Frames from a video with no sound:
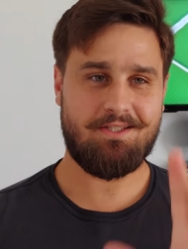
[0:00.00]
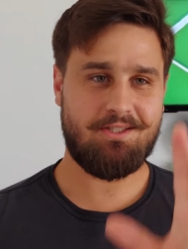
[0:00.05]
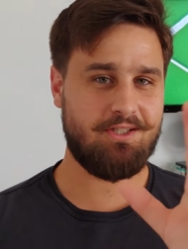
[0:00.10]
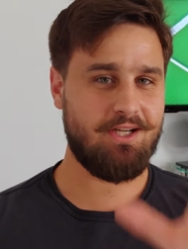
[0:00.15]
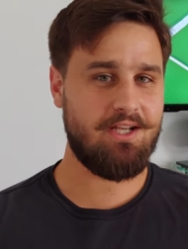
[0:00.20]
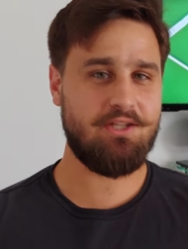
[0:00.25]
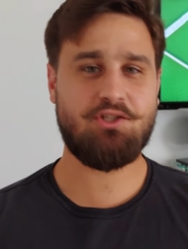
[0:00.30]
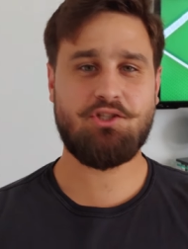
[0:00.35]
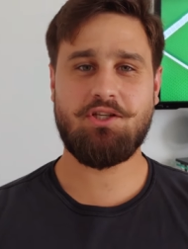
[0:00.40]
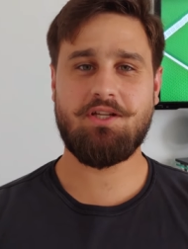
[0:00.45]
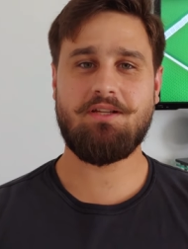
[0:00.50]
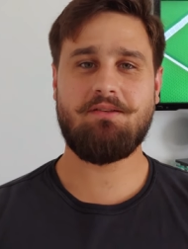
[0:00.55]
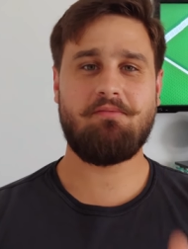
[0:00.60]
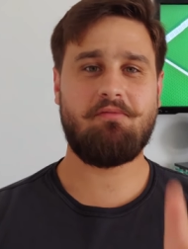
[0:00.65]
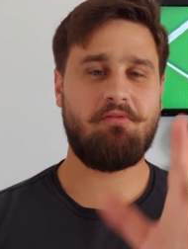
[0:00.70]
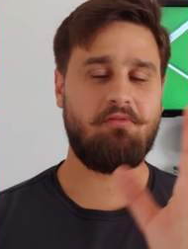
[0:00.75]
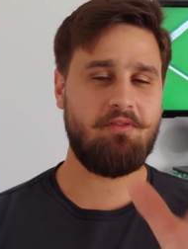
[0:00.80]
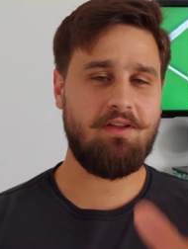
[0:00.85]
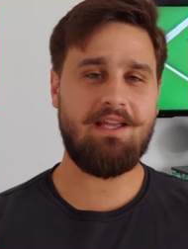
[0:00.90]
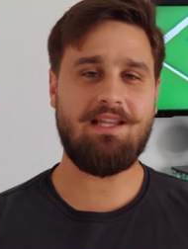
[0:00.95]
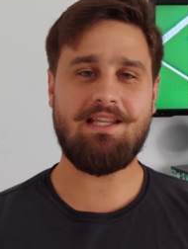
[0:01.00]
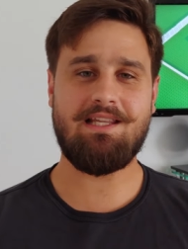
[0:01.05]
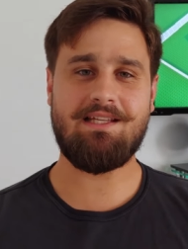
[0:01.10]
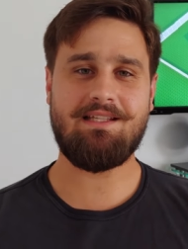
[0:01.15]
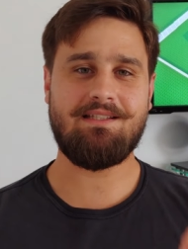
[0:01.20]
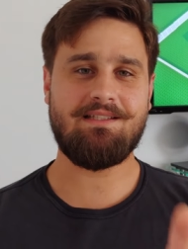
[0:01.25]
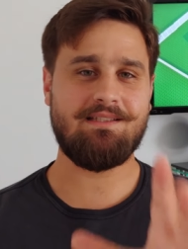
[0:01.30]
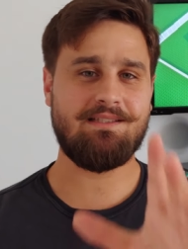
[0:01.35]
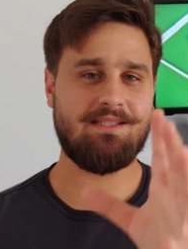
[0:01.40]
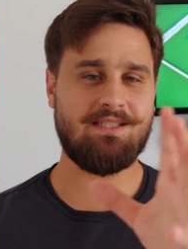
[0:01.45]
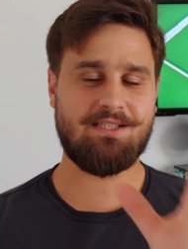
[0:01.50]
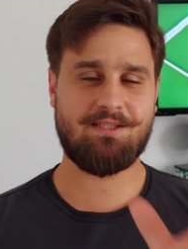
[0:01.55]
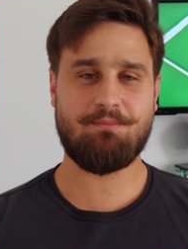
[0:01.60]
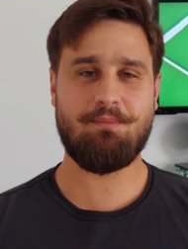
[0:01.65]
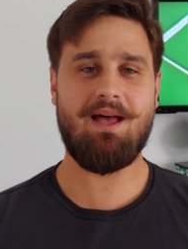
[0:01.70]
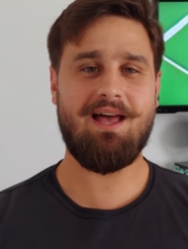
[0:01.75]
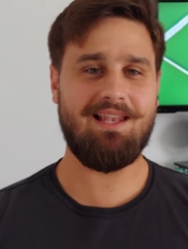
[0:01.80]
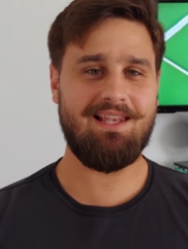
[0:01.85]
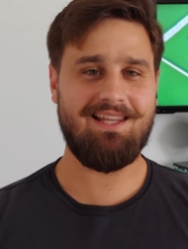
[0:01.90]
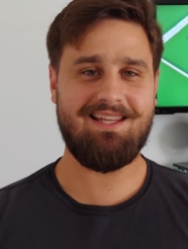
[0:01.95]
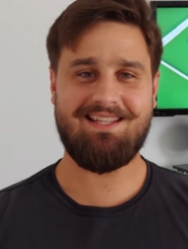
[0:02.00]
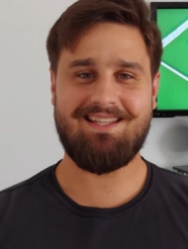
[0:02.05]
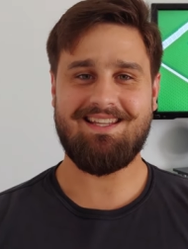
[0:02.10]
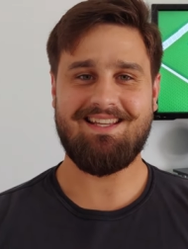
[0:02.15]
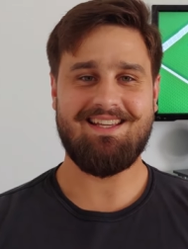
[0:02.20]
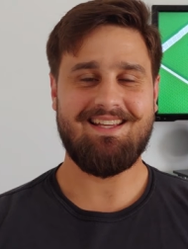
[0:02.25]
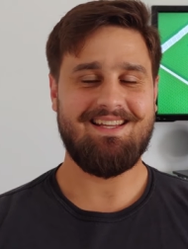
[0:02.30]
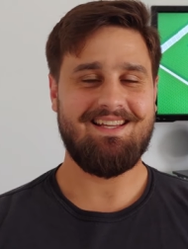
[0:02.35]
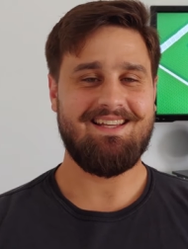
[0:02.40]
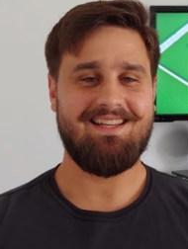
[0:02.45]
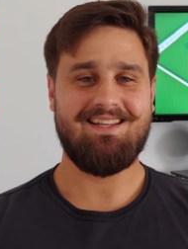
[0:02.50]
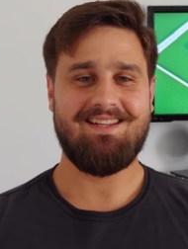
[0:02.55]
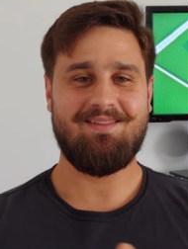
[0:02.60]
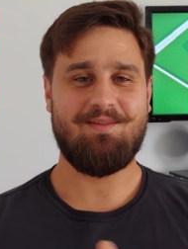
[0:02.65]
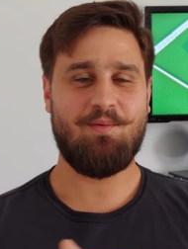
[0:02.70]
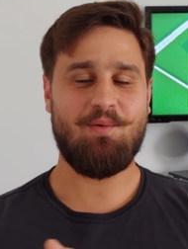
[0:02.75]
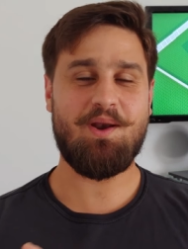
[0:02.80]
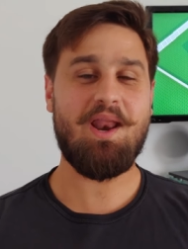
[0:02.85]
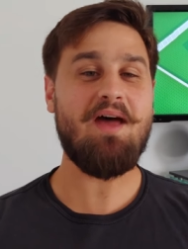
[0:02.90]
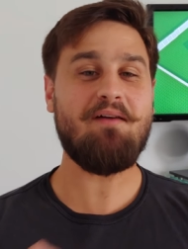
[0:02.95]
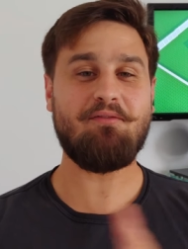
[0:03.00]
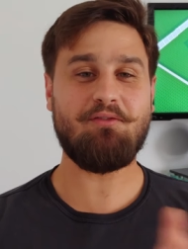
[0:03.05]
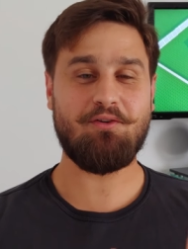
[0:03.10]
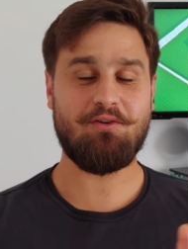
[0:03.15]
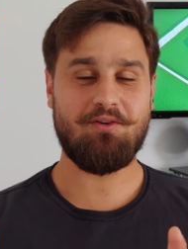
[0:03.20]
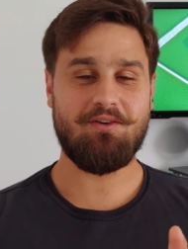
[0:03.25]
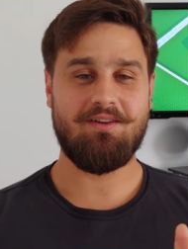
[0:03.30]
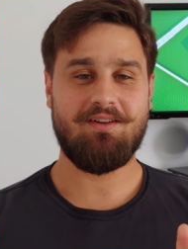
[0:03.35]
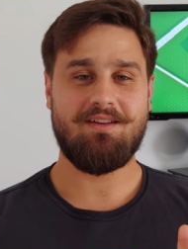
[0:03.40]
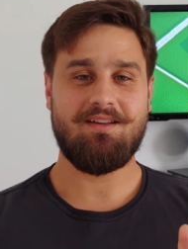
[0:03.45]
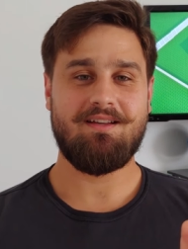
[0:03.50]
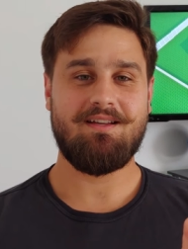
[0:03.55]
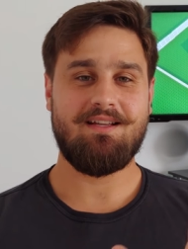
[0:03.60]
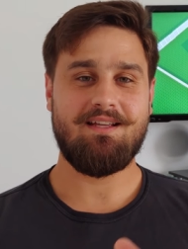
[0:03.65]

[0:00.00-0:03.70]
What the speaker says: Touch it, feel it, smell it, whatever.